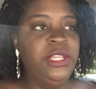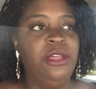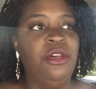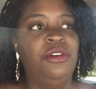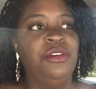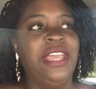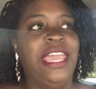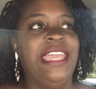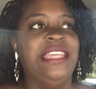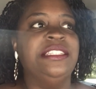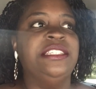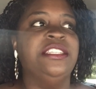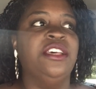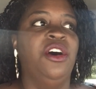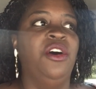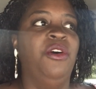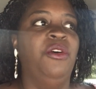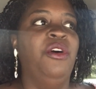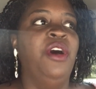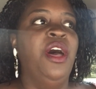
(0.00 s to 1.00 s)
Okay,
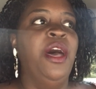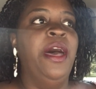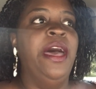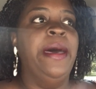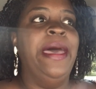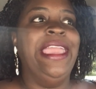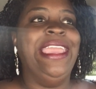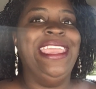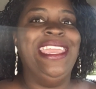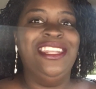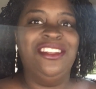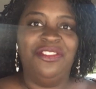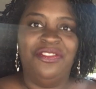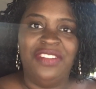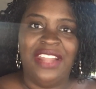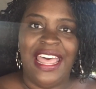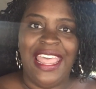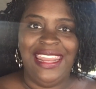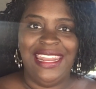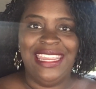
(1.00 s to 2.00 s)
so
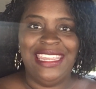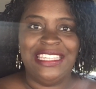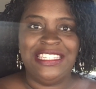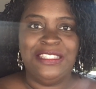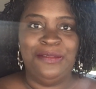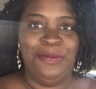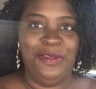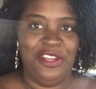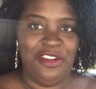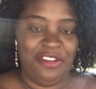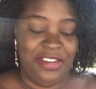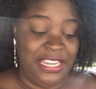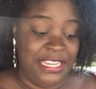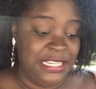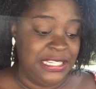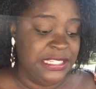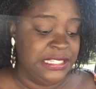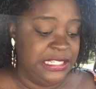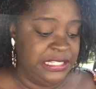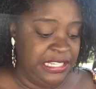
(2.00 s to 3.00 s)
in-flight
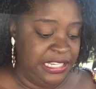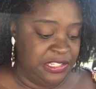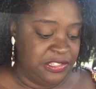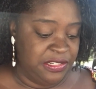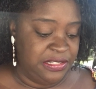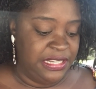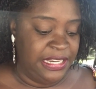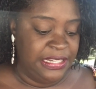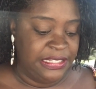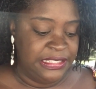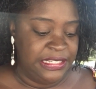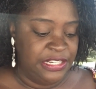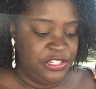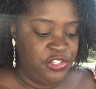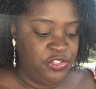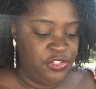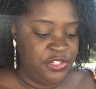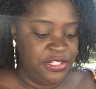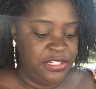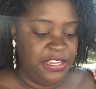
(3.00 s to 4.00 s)
experience, these are things
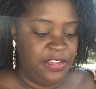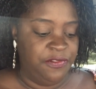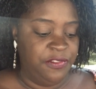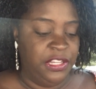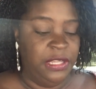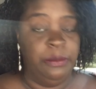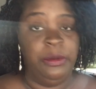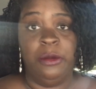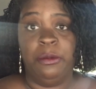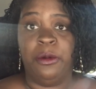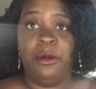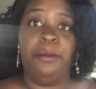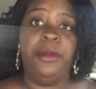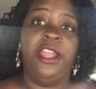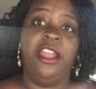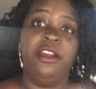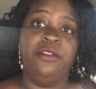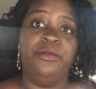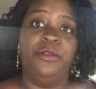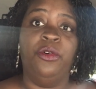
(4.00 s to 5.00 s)
that you should definitely be
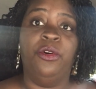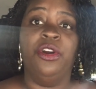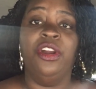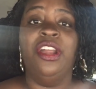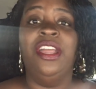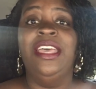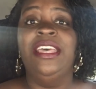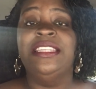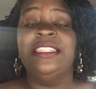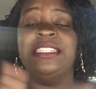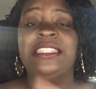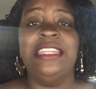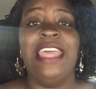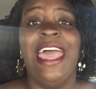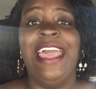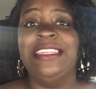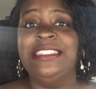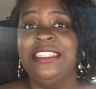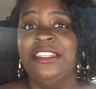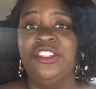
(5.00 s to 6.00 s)
prepared for.
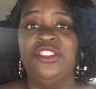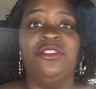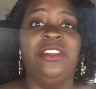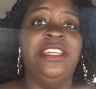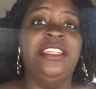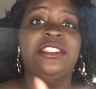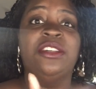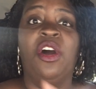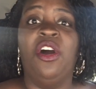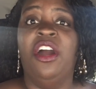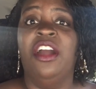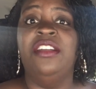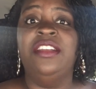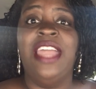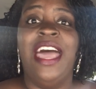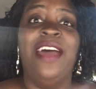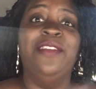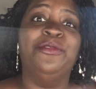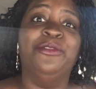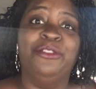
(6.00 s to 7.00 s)
Snacks and drinks are
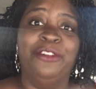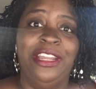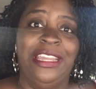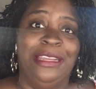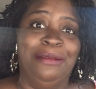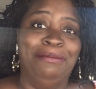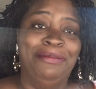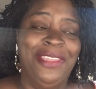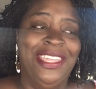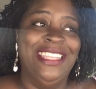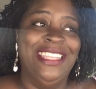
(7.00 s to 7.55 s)
not free.